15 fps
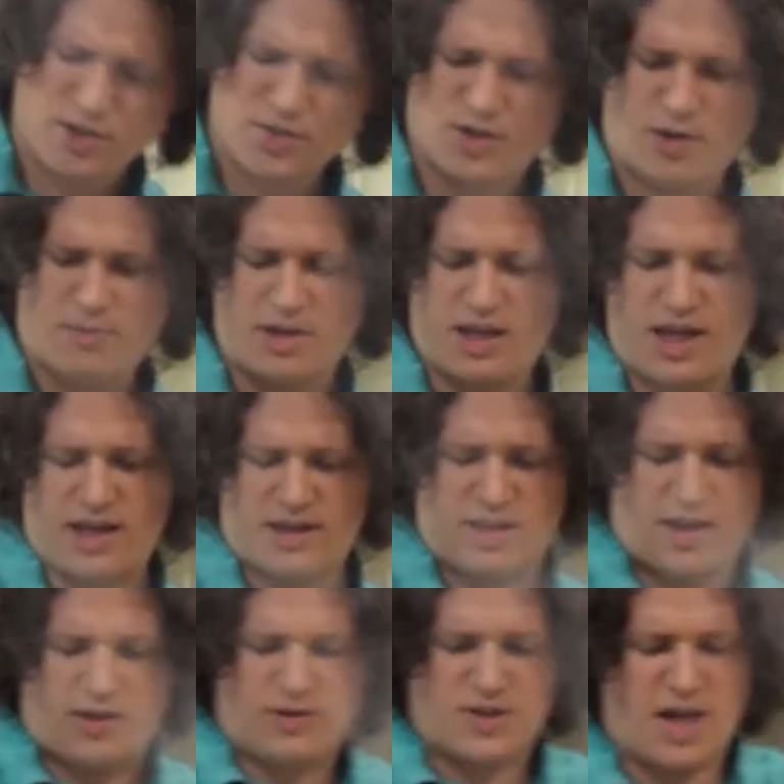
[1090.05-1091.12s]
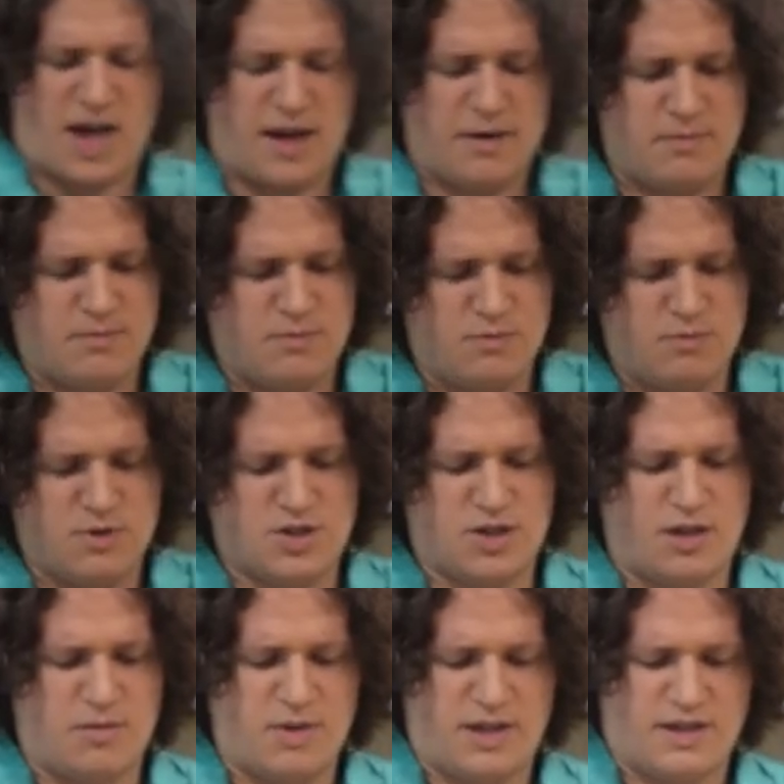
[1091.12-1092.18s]
So I'm going to hit the other side. It's
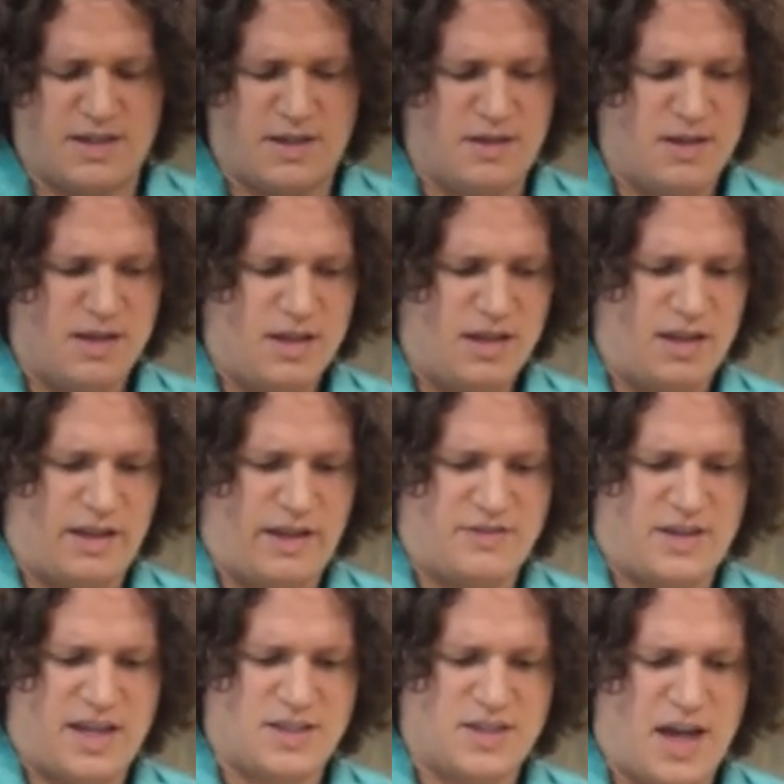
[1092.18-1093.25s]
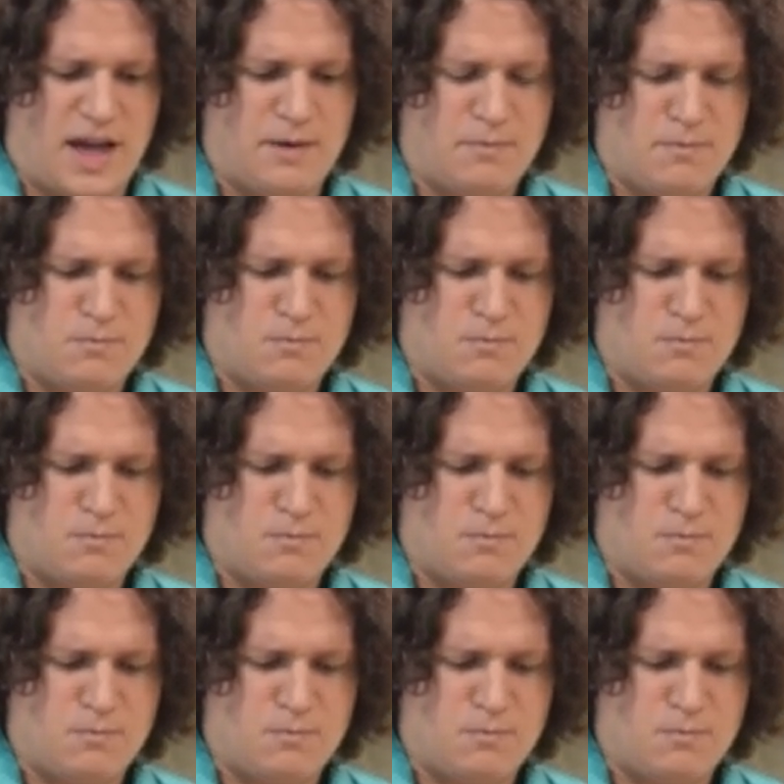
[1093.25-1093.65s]
going to be on the left hand side.